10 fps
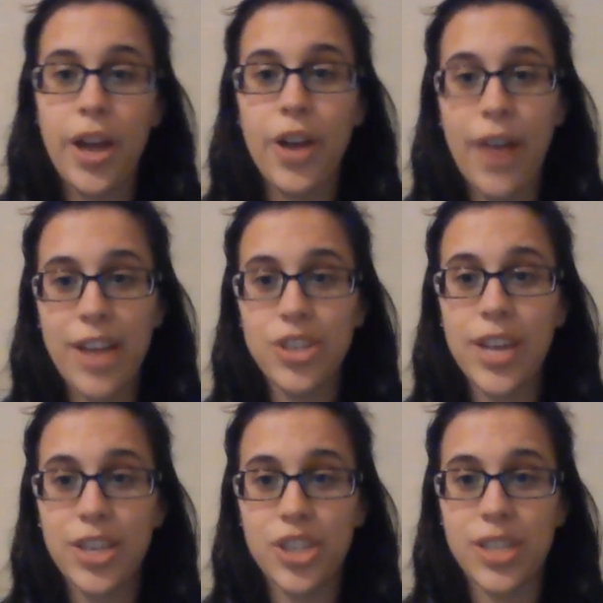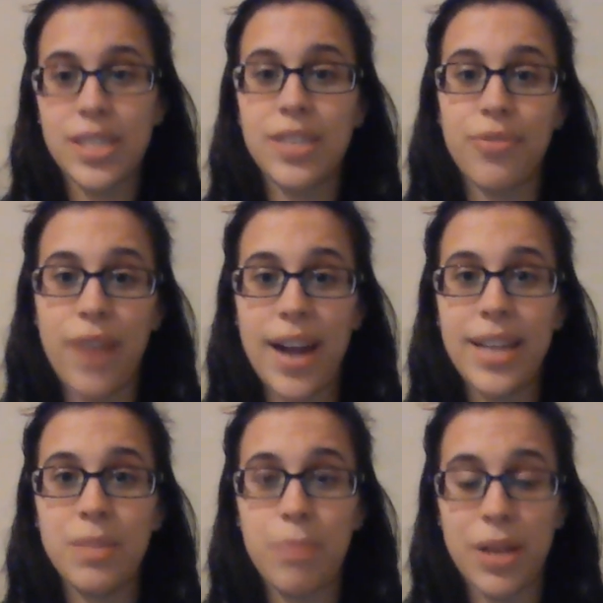Congratulations to
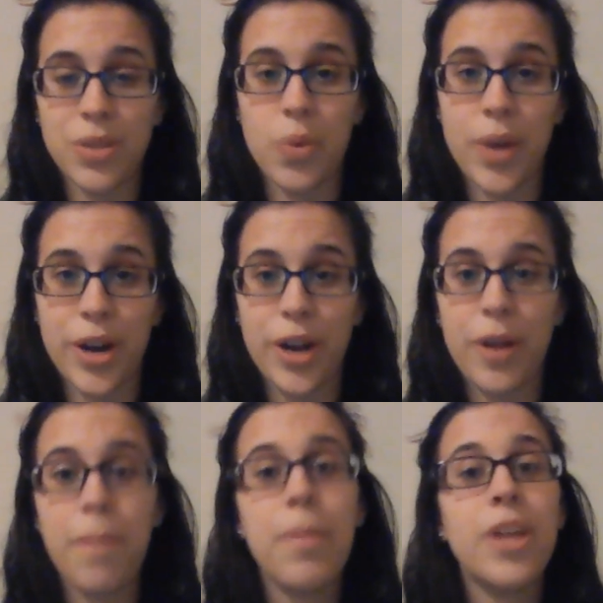Friday's puzzle winner,